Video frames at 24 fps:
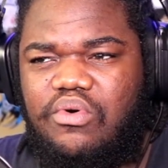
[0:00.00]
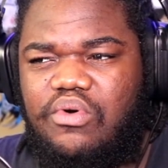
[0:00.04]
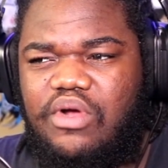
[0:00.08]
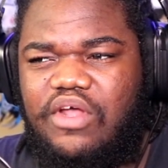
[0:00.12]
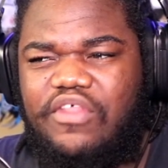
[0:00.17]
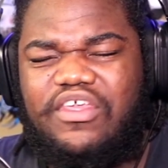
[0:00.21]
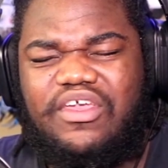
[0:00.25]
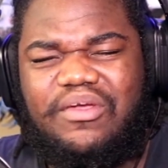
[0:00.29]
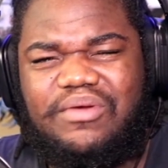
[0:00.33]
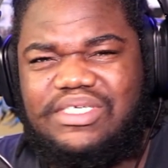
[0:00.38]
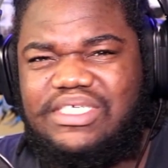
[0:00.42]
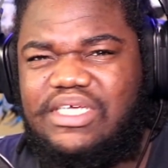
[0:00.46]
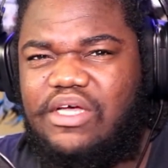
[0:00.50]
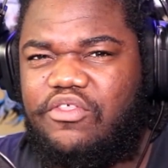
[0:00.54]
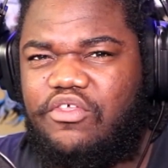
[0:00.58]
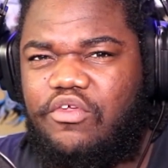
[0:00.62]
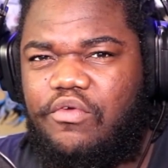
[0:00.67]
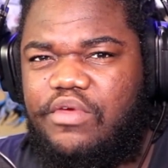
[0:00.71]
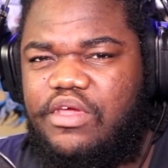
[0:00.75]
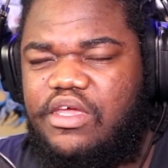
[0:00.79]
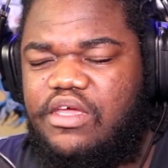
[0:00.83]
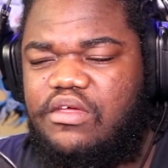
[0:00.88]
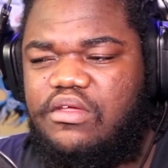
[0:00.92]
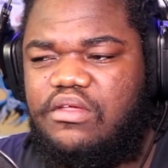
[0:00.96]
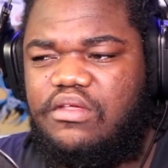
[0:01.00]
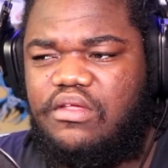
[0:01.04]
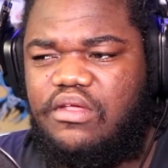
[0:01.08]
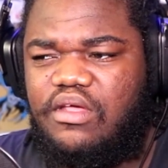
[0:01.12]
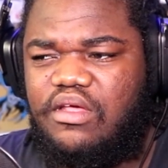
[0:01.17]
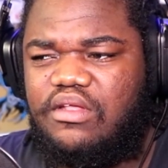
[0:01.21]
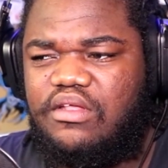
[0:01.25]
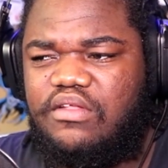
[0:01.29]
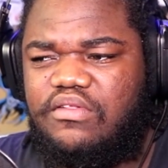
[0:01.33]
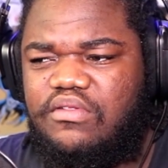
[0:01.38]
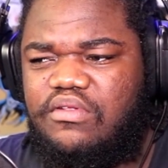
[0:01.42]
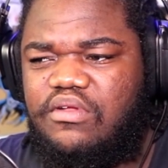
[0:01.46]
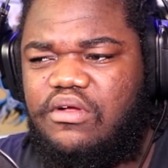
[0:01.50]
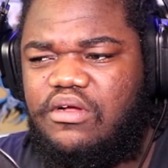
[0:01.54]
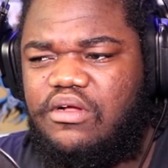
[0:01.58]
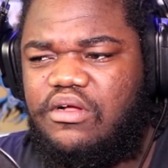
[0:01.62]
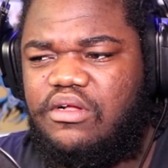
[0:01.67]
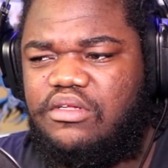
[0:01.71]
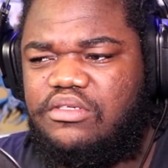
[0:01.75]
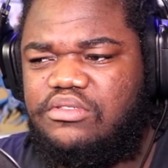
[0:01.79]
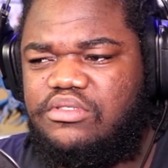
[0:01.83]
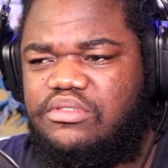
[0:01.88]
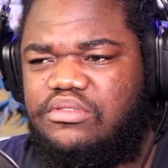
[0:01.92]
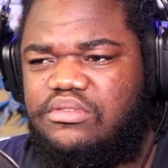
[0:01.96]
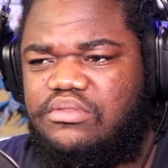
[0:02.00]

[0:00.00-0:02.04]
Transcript: I think it was South Korea. Uh,